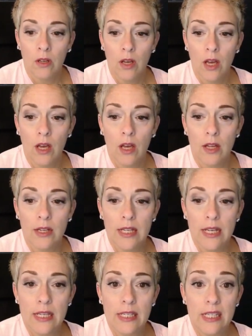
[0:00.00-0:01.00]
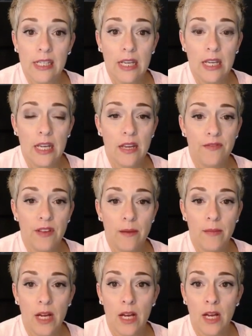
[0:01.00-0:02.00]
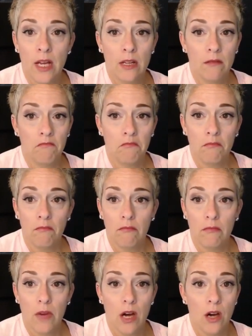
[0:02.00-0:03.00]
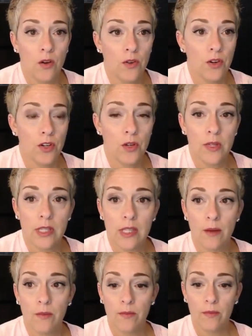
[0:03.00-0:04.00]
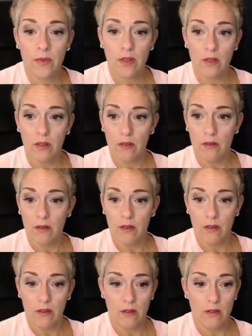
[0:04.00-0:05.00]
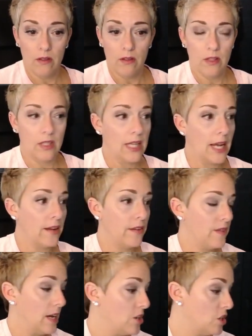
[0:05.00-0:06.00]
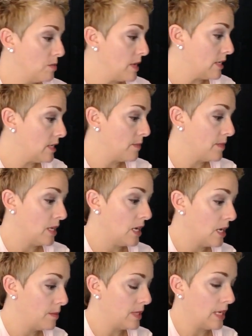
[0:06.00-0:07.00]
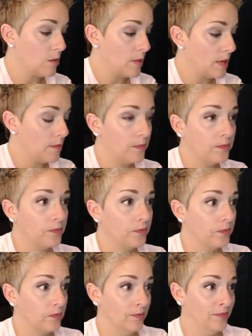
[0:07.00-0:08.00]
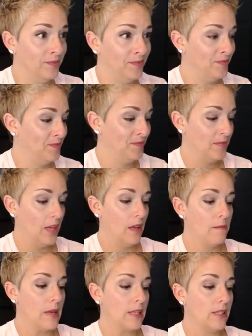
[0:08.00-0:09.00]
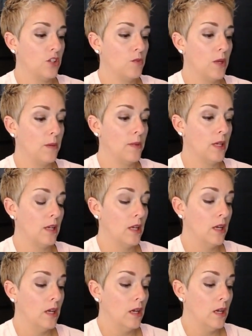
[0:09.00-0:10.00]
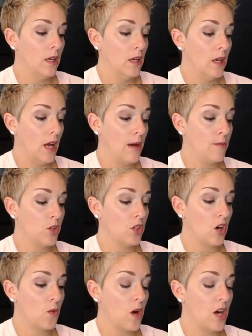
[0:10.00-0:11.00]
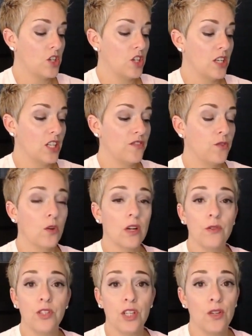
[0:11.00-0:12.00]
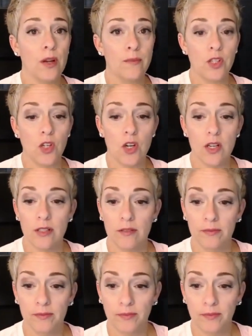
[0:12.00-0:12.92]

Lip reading: DST, if I'm not on or doing something, if I just mess something up, tell me. Message me, but I'm going to start watching. It's 4:02. I'm starting.